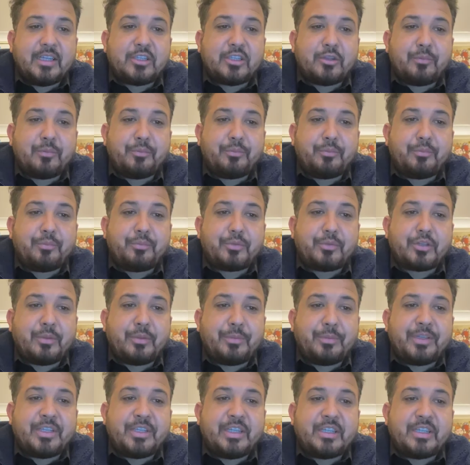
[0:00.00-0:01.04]

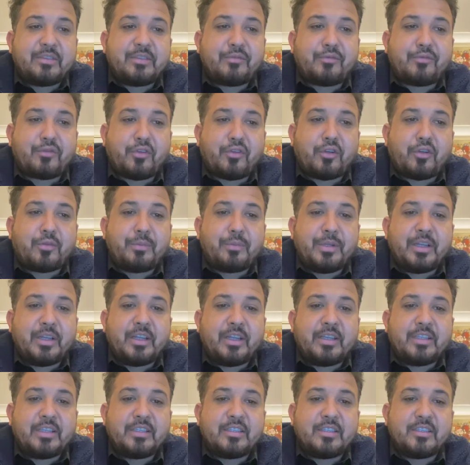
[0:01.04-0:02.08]
committing fraud
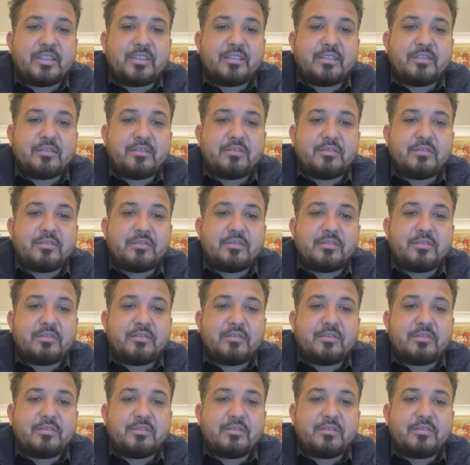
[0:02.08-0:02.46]
behind the